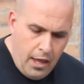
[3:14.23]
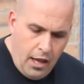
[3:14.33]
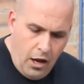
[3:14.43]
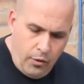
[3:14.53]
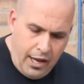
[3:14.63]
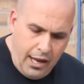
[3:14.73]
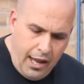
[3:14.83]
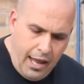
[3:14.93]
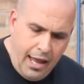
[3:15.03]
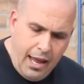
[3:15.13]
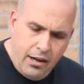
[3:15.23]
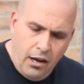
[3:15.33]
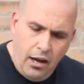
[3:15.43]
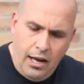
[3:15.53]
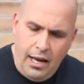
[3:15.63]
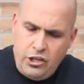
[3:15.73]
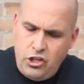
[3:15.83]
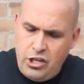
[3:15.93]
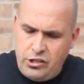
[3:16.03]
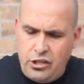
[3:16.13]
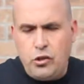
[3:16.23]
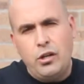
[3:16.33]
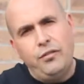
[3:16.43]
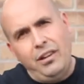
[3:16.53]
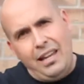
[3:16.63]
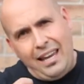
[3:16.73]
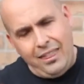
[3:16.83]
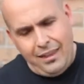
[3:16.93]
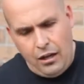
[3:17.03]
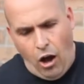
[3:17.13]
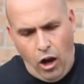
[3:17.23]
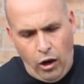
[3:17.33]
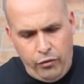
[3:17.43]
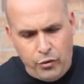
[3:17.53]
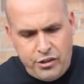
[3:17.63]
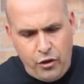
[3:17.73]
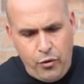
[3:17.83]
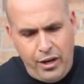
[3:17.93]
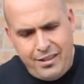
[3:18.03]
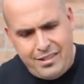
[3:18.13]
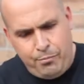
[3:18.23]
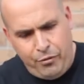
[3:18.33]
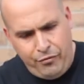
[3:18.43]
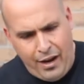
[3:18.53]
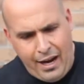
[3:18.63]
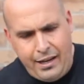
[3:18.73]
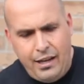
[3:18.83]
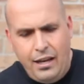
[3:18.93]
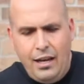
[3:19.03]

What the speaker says: okay, and just to sort of lengthen all of those ingredients and provide